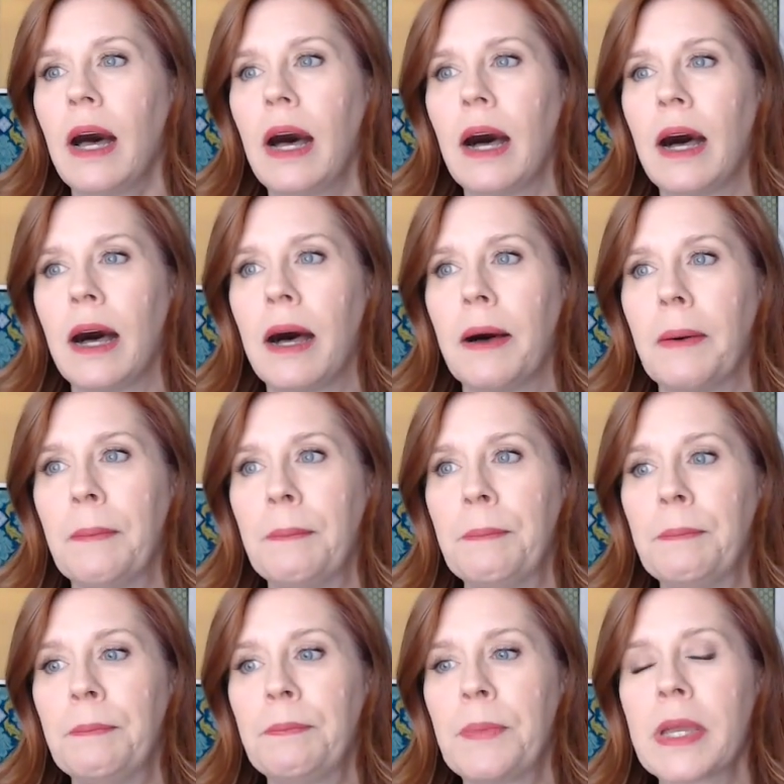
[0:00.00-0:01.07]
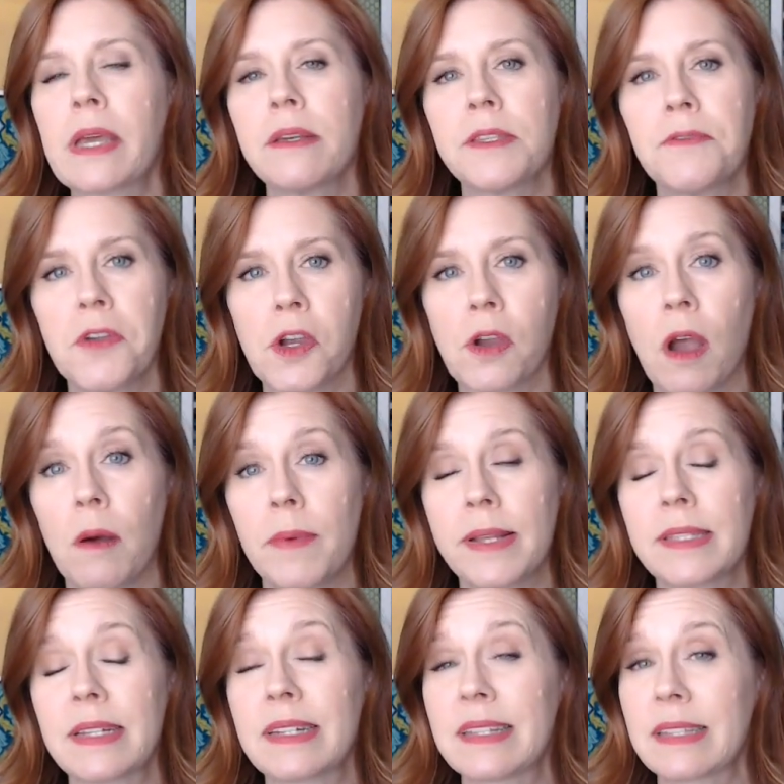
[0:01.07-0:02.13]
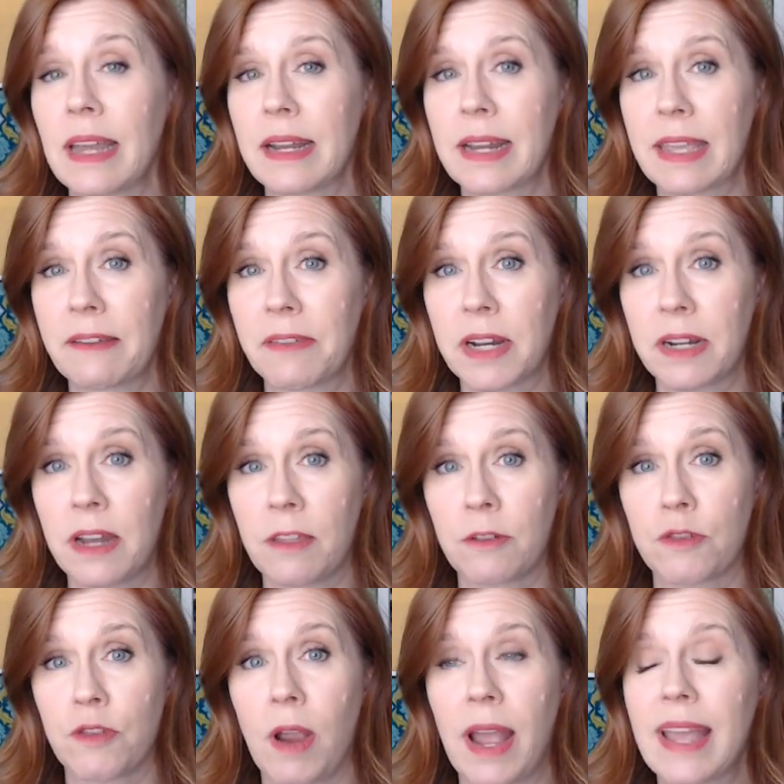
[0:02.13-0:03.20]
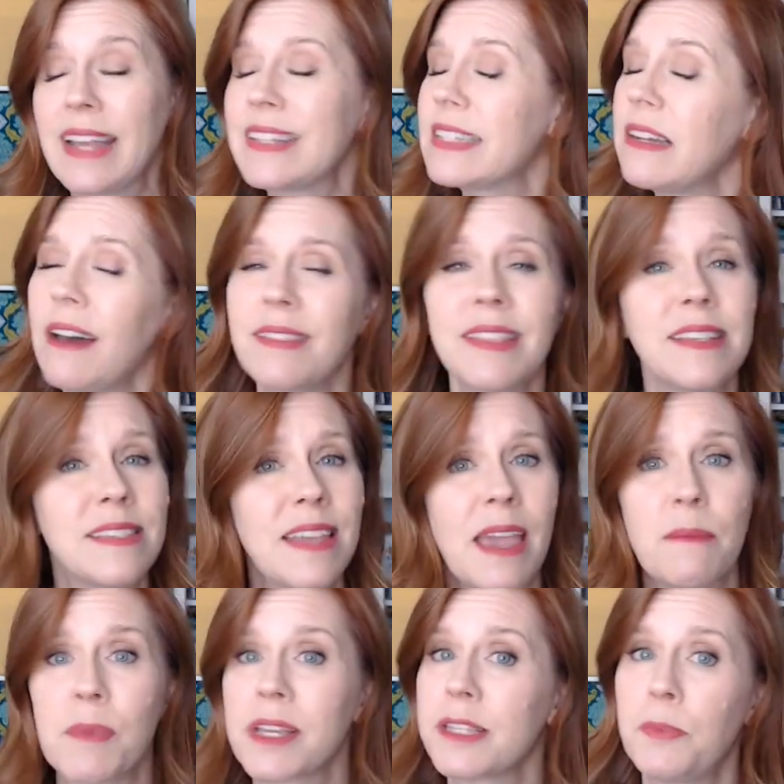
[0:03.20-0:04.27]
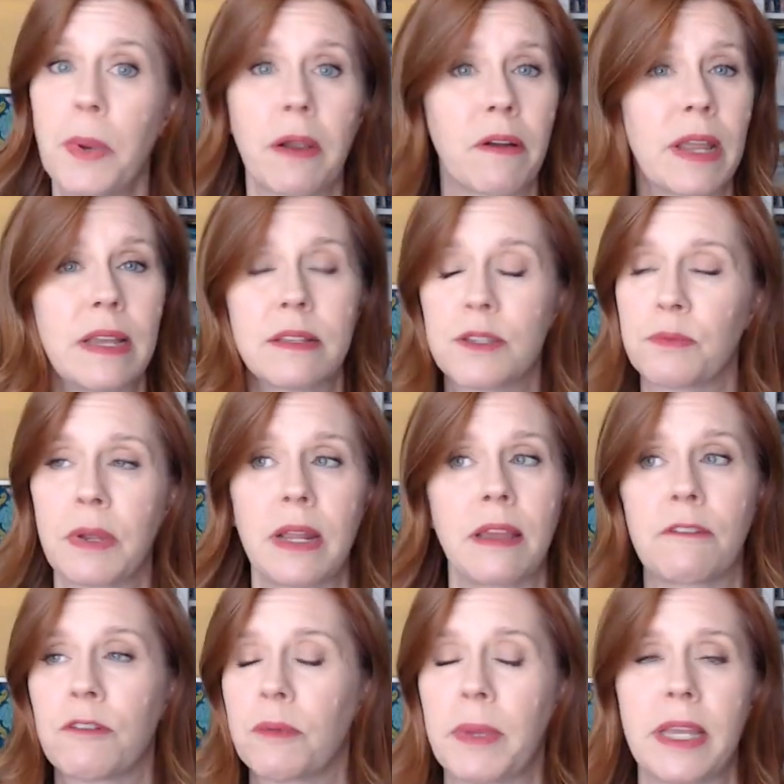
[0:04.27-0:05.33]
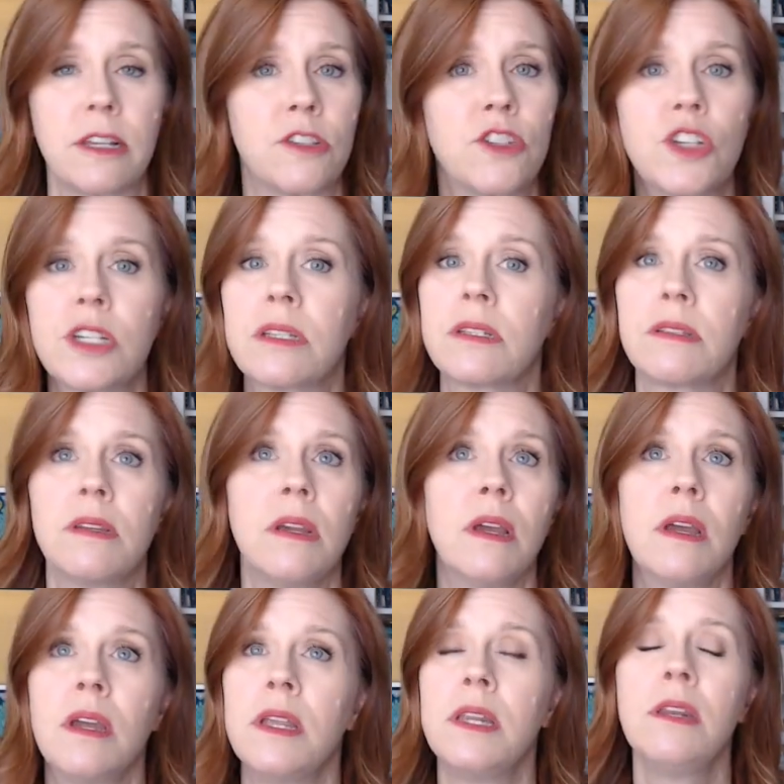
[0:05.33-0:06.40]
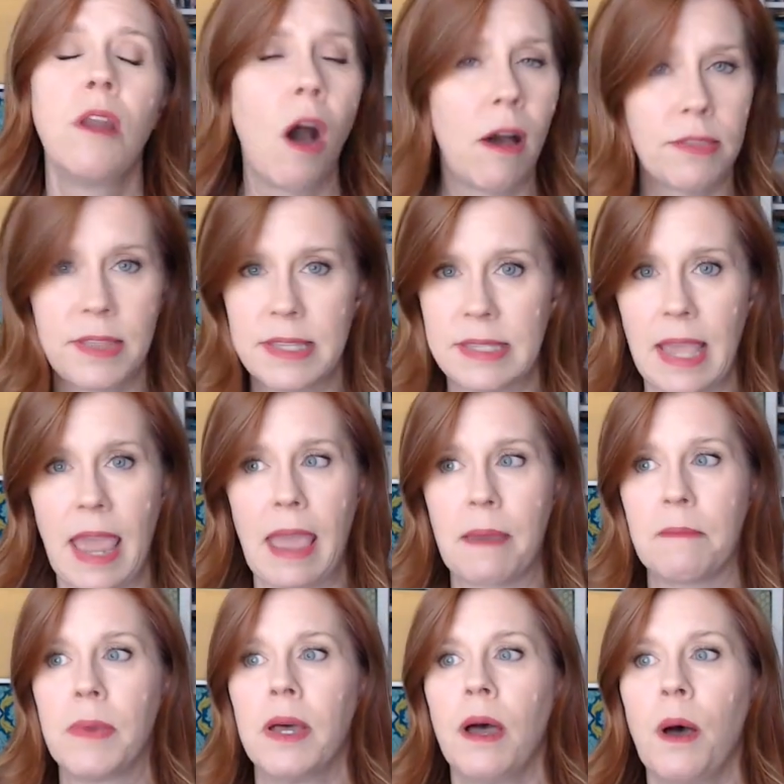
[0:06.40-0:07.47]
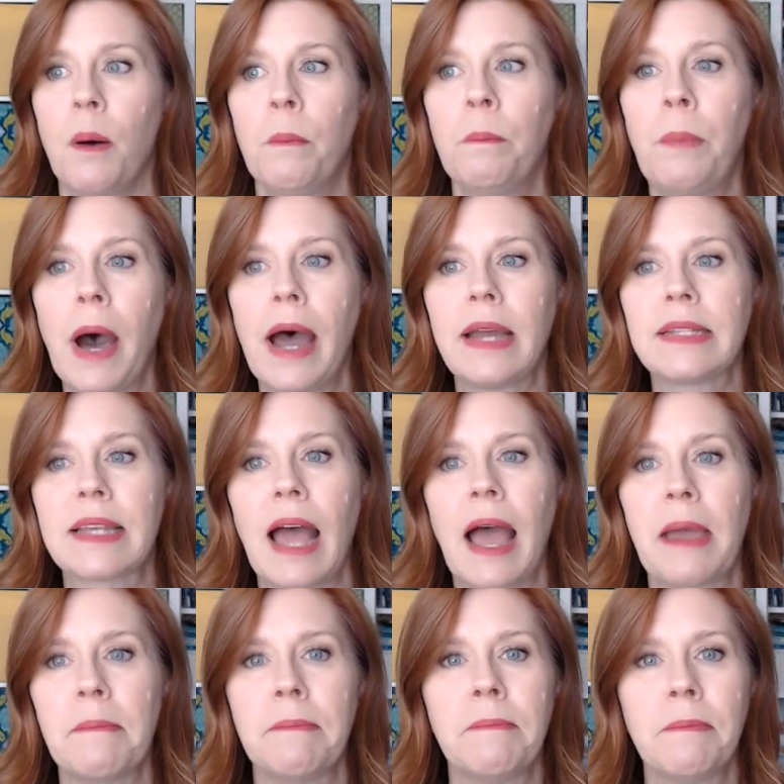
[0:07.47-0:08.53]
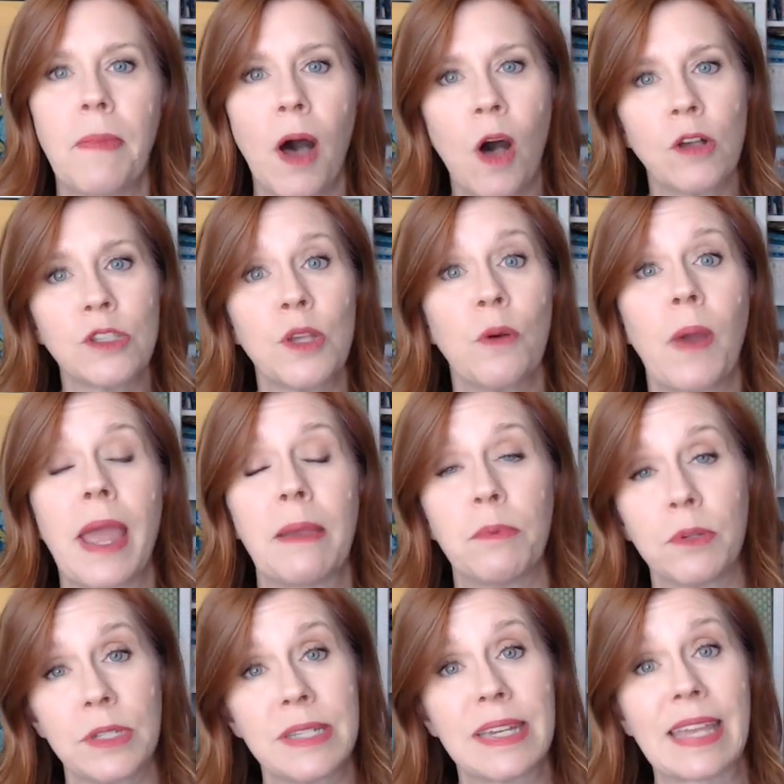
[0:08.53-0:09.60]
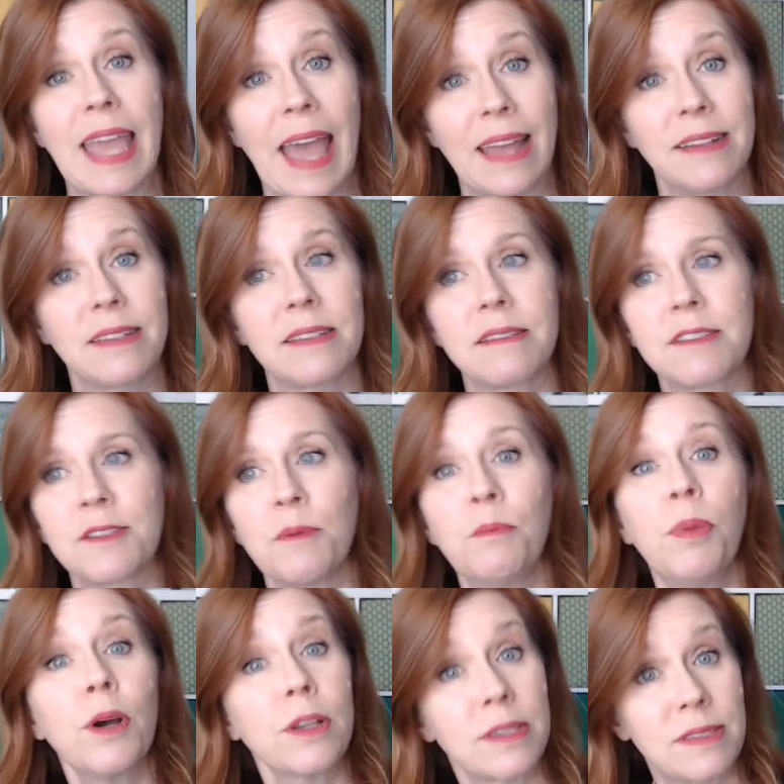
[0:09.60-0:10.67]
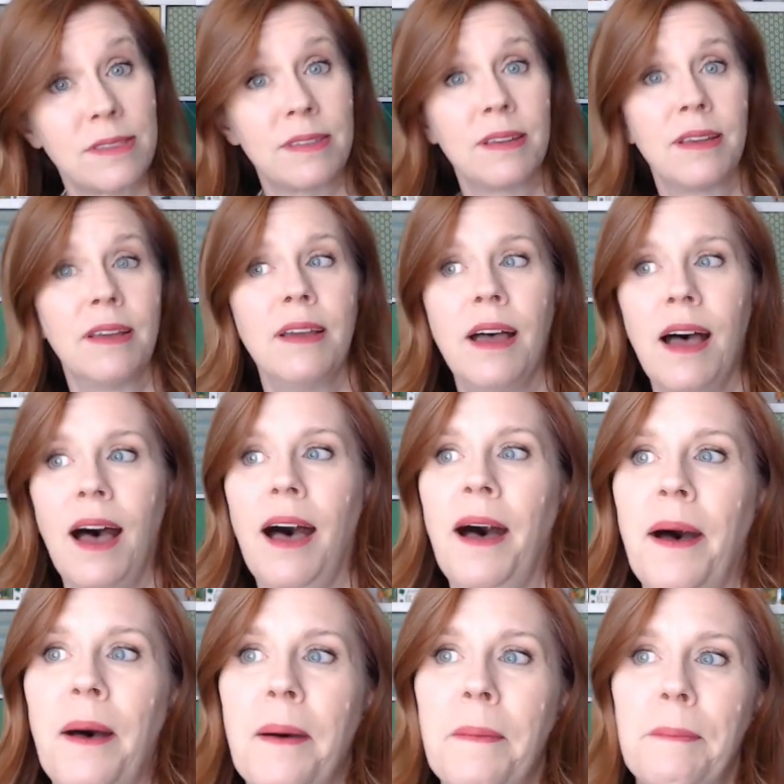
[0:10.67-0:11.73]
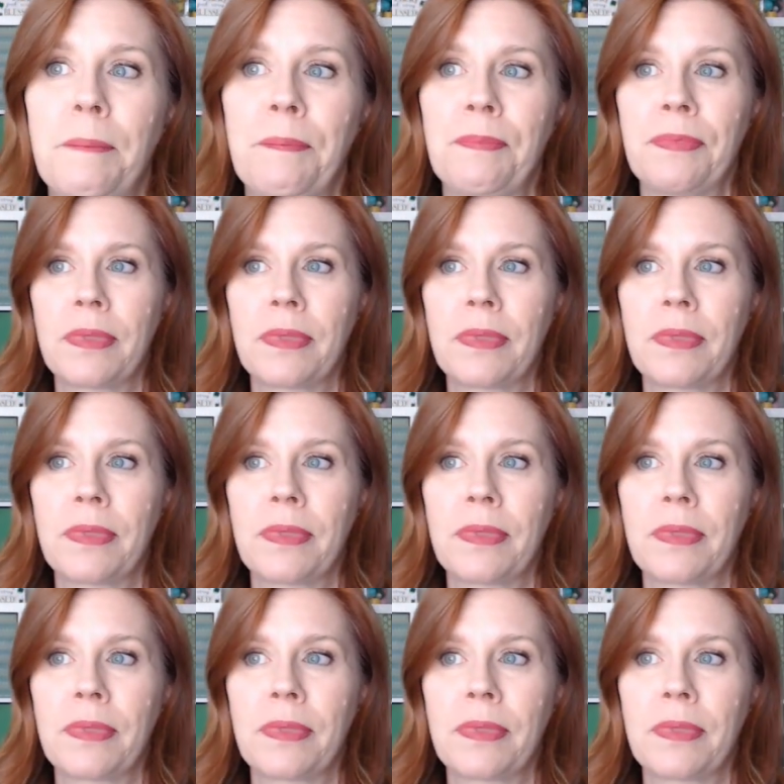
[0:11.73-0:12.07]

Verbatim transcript: Um, because of your comments, I decided to give it another try. It's not the same experience reading for me. It's just not the same, but I'm also able to get some books. Um,